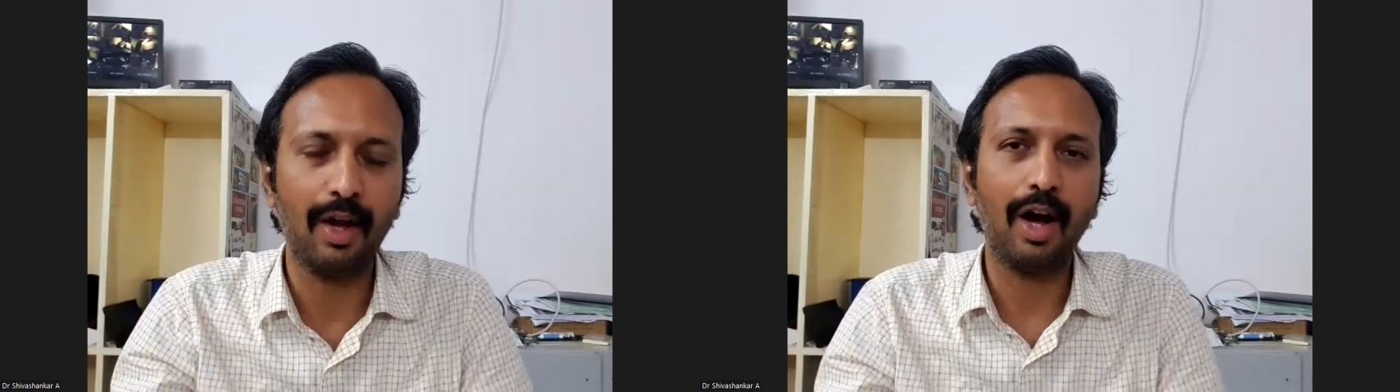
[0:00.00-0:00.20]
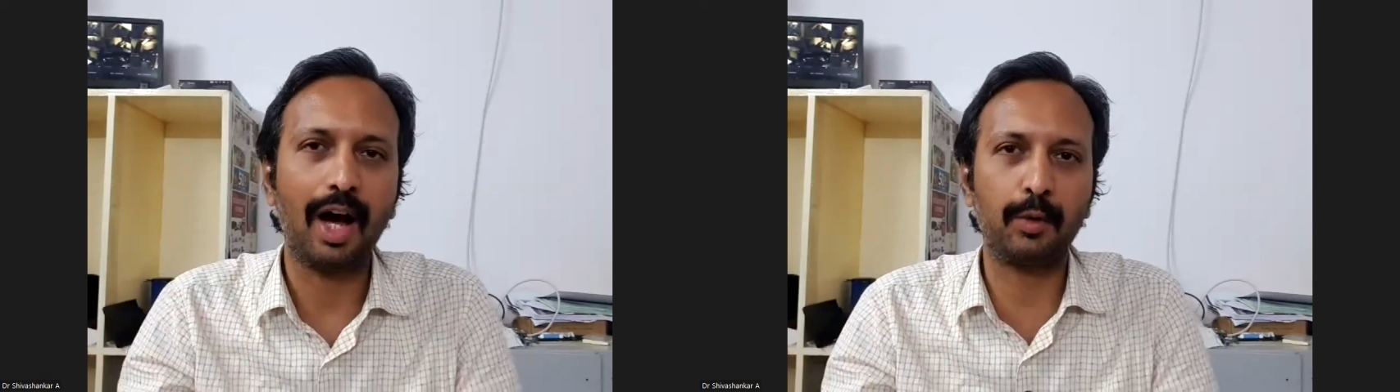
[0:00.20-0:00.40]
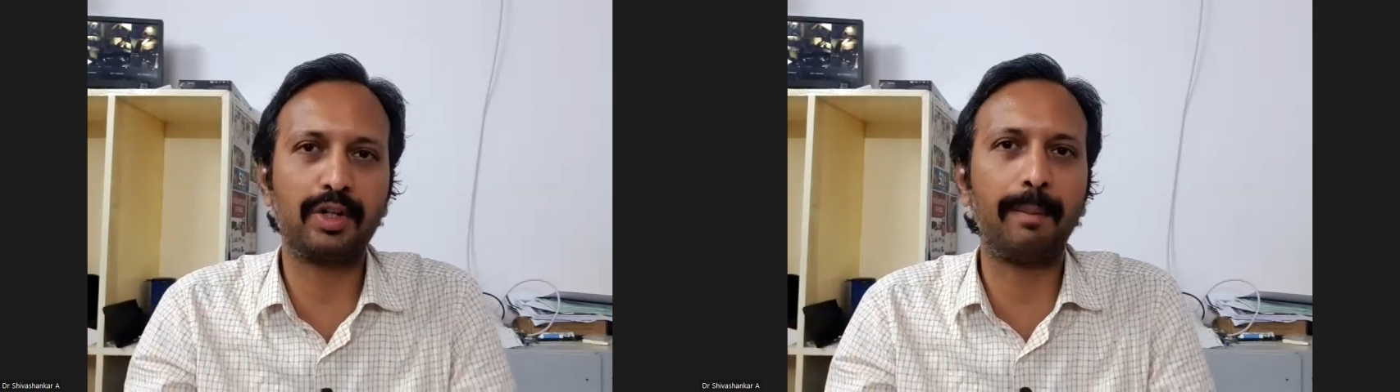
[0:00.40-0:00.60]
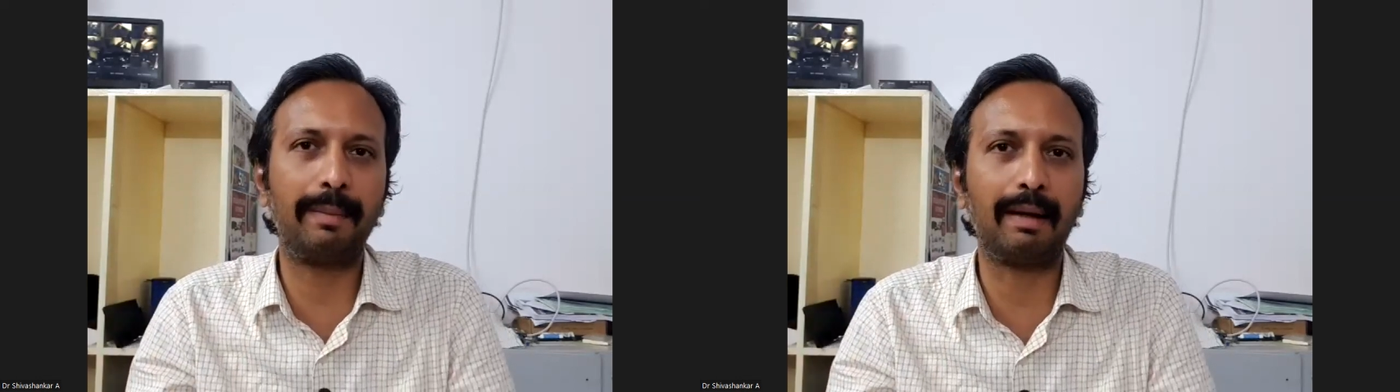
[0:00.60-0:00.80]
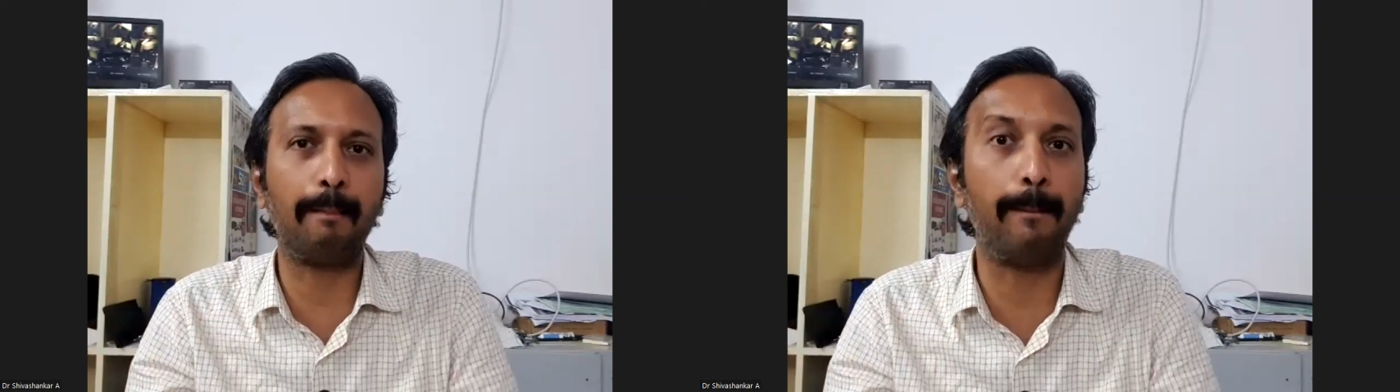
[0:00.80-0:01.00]
or we should not
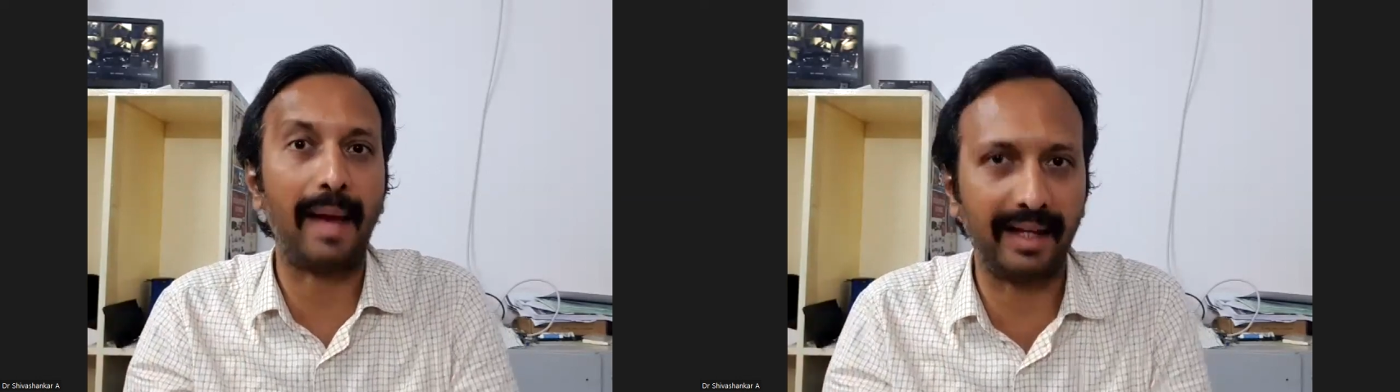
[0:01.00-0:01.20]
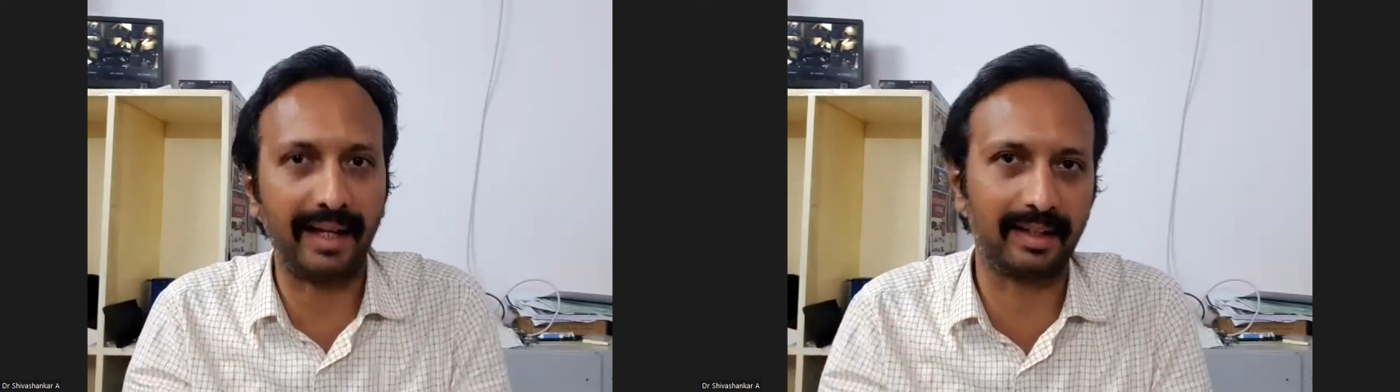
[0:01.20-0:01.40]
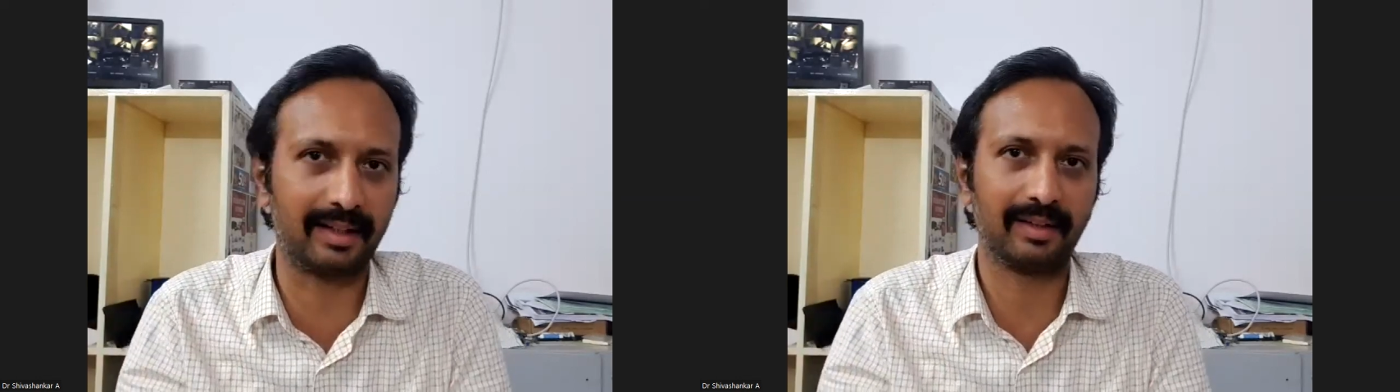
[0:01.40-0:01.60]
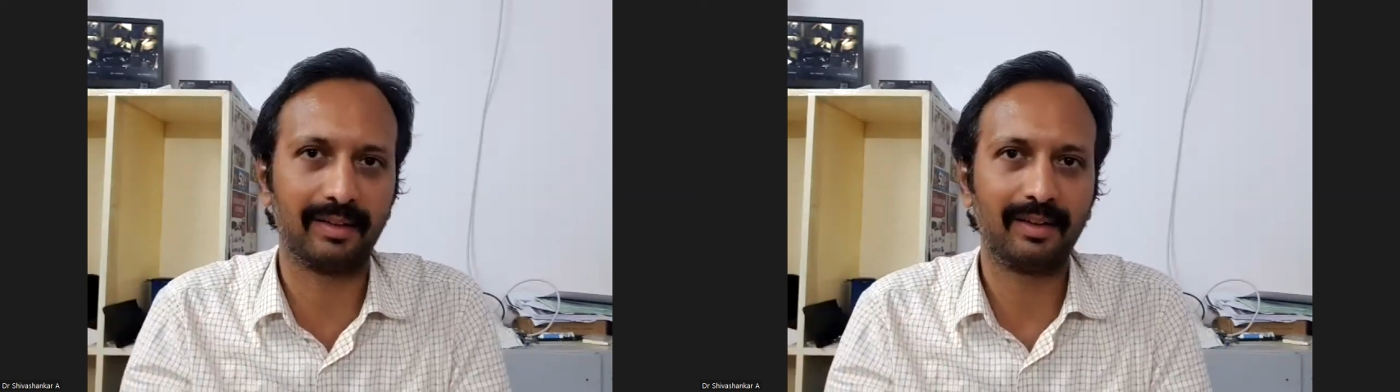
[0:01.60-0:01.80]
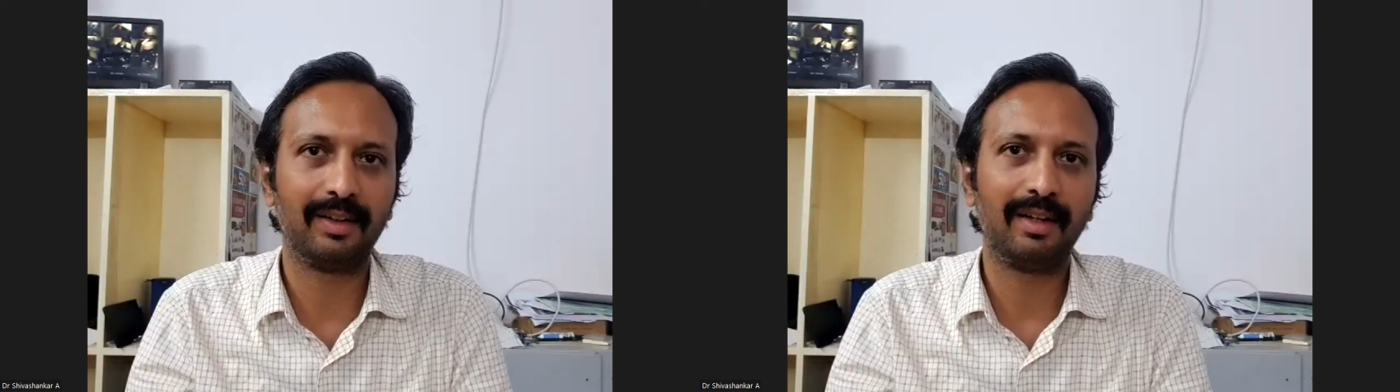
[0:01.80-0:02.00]
become panic
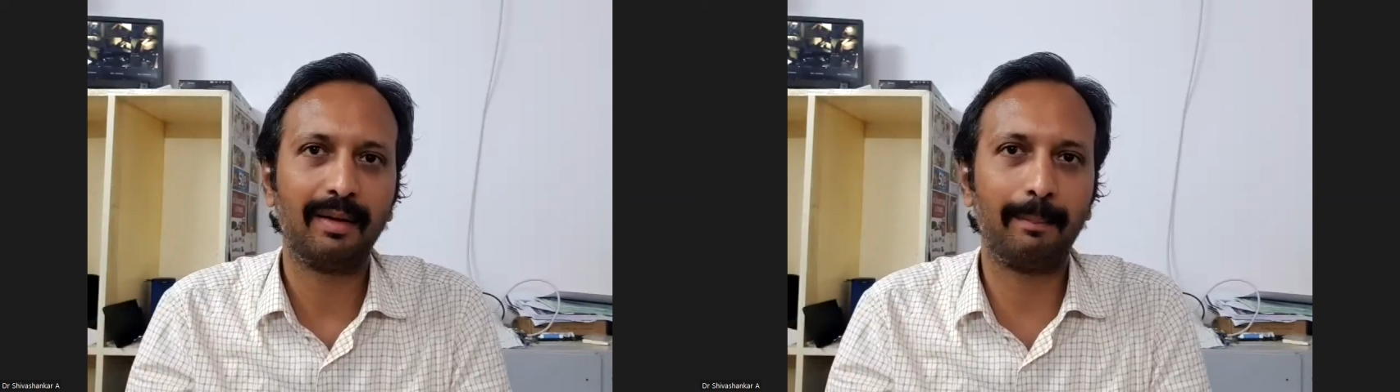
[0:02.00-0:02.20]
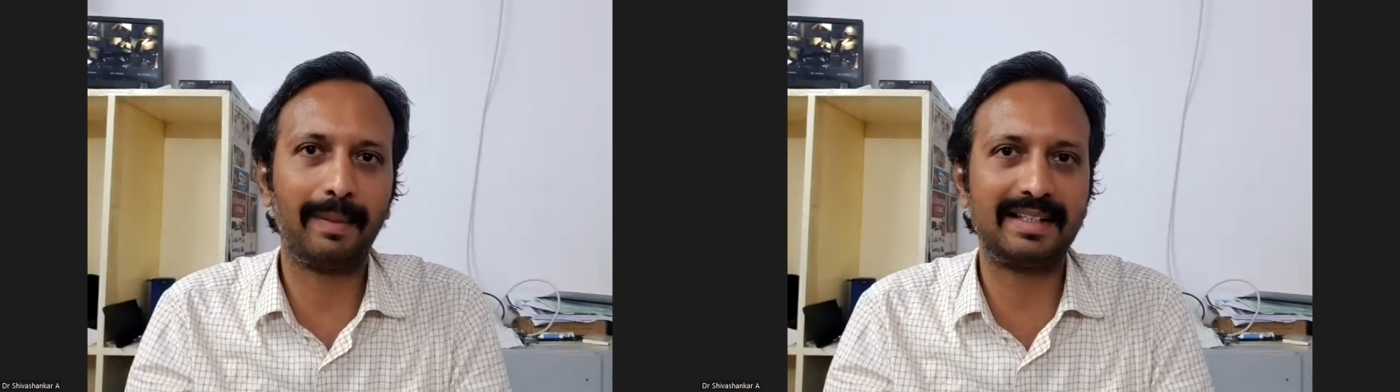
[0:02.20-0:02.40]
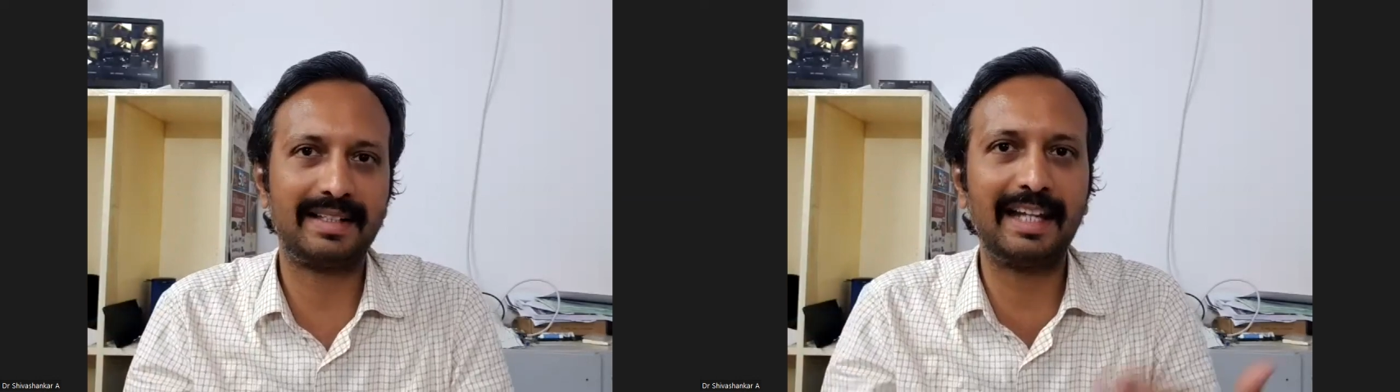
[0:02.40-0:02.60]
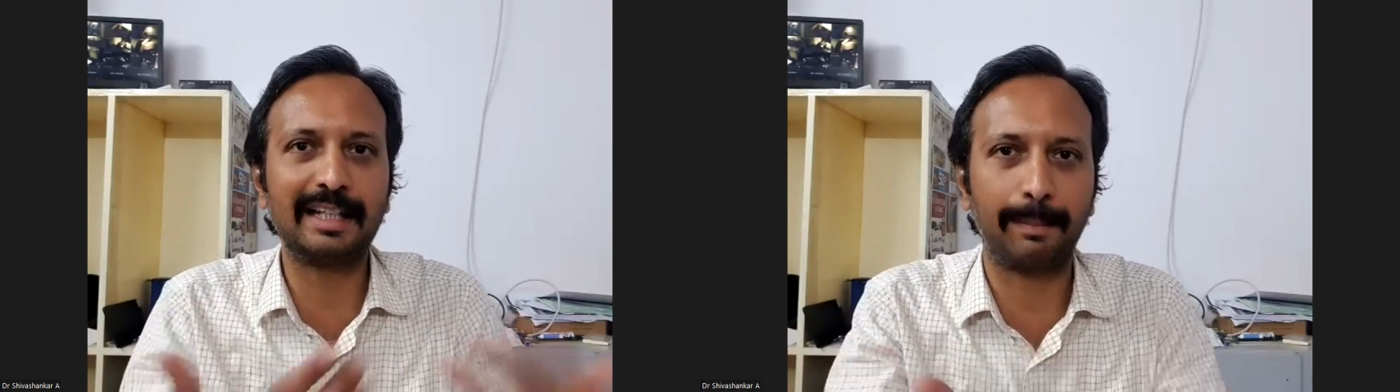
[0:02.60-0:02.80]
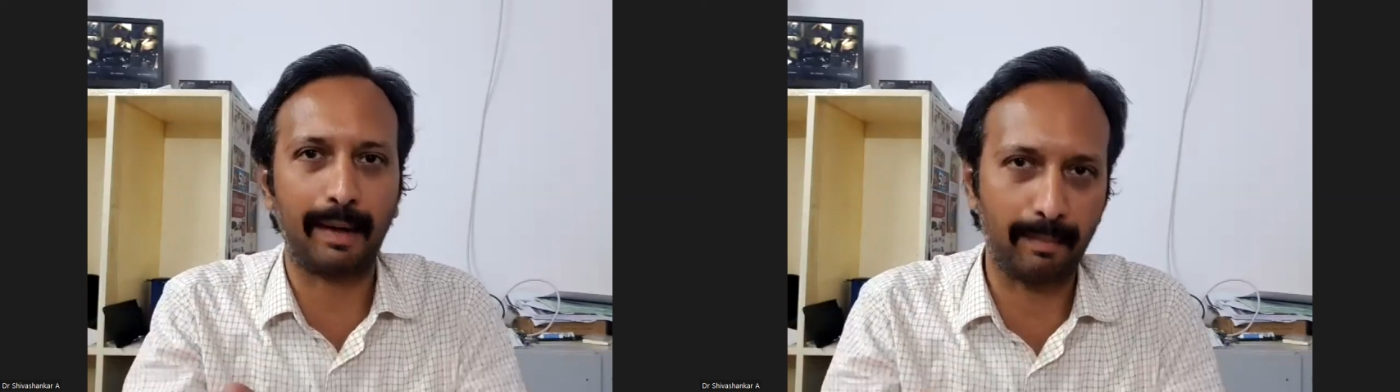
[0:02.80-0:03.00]
by seeing the
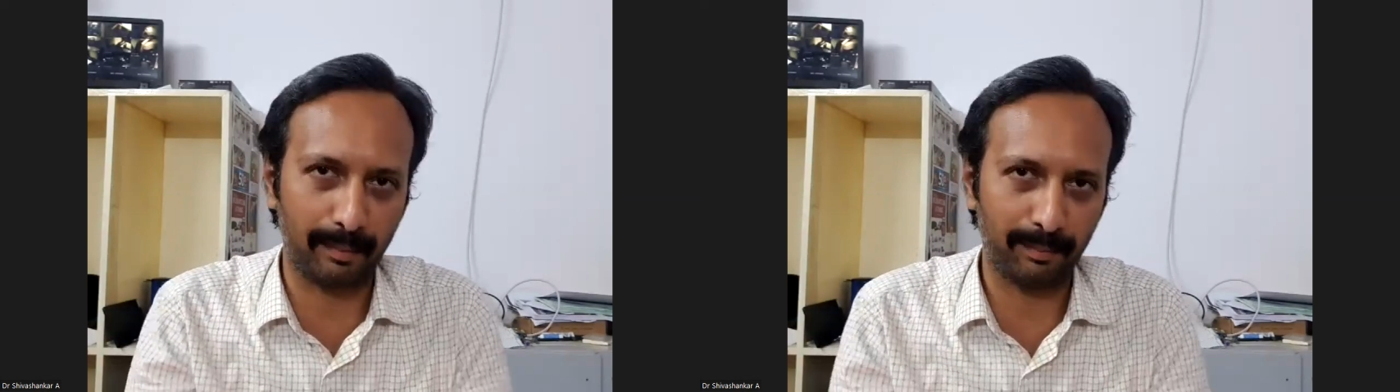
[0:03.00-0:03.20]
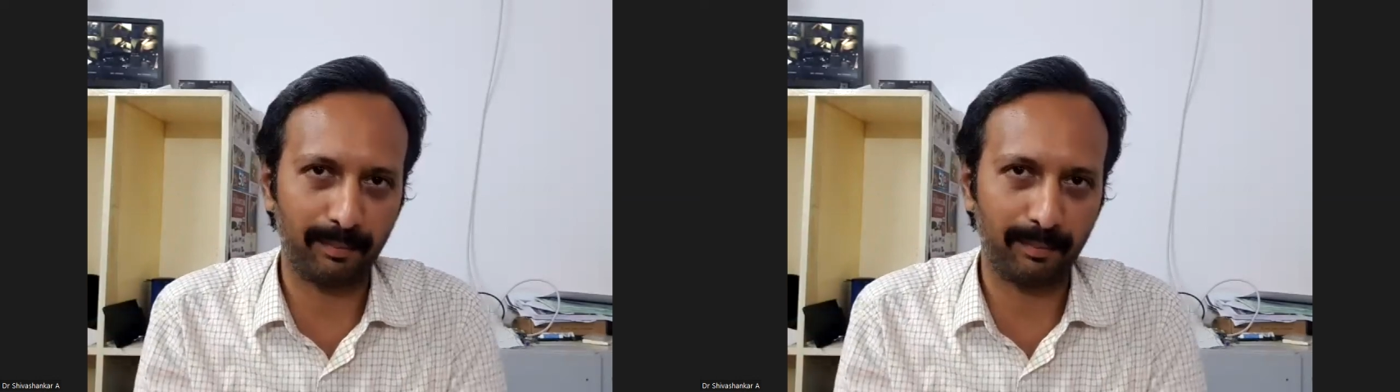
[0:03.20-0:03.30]
problem.